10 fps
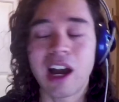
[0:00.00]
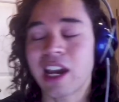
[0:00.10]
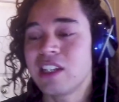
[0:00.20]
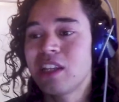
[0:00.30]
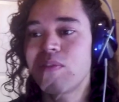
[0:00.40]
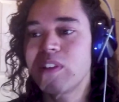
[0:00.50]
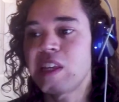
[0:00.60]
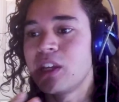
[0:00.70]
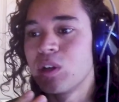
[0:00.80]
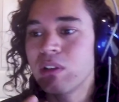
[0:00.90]
I can definitely
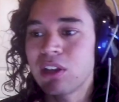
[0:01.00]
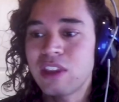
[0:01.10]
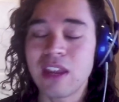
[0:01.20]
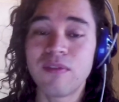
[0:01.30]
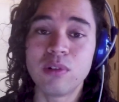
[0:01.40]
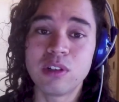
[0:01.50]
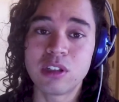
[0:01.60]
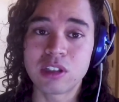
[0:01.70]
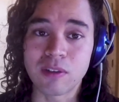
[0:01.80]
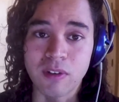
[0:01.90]
hear like the
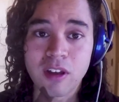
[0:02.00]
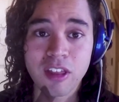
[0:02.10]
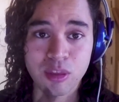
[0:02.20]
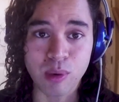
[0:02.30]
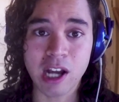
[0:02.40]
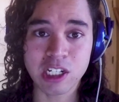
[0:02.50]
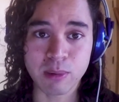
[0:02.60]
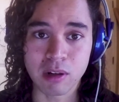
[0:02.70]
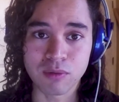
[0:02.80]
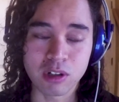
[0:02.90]
influences of thrash
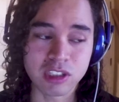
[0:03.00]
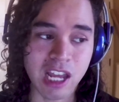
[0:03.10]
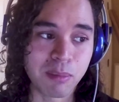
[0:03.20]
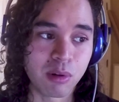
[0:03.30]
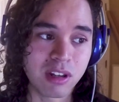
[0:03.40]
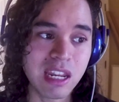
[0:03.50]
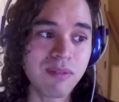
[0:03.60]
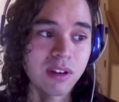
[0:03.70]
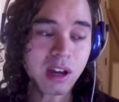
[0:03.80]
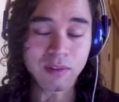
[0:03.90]
metal, for example, and
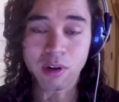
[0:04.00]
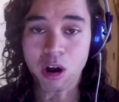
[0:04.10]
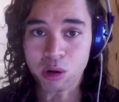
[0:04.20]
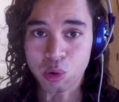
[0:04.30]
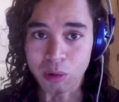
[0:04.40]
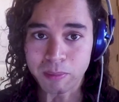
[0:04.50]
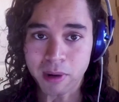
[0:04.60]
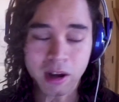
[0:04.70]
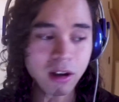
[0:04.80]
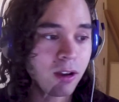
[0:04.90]
even kind of hardcore
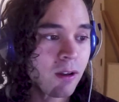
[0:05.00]
punk